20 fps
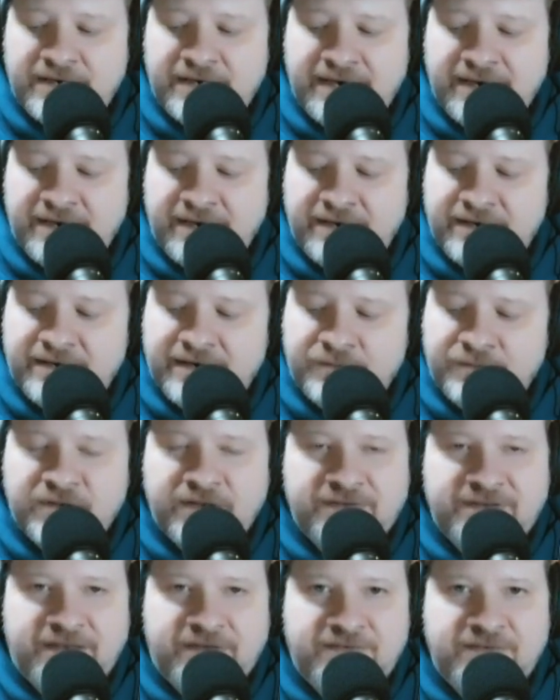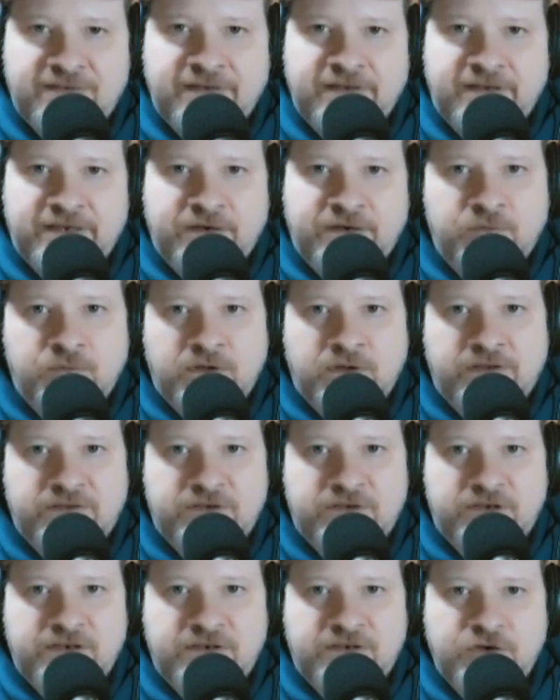and I realized how silly it was
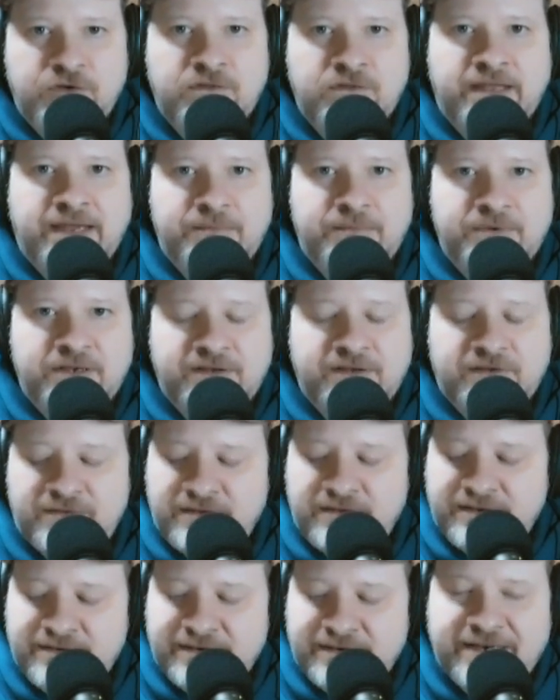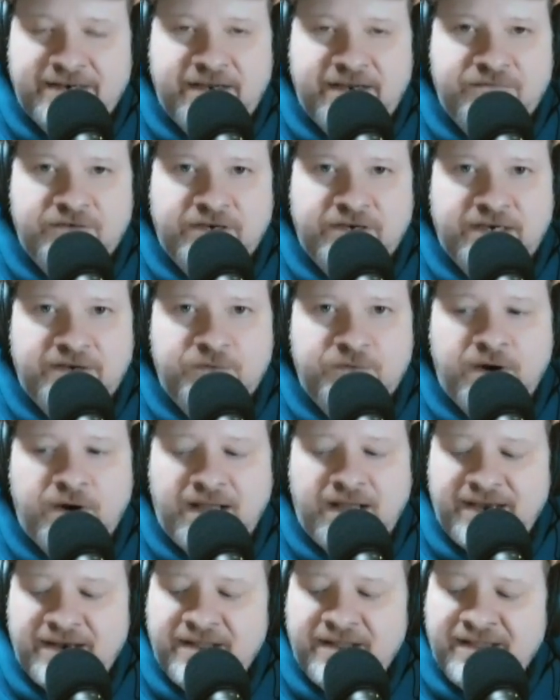to do that because they never get it
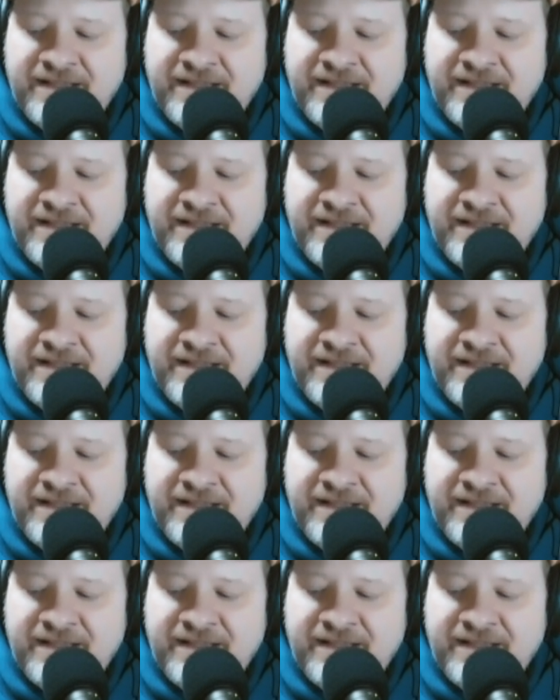right.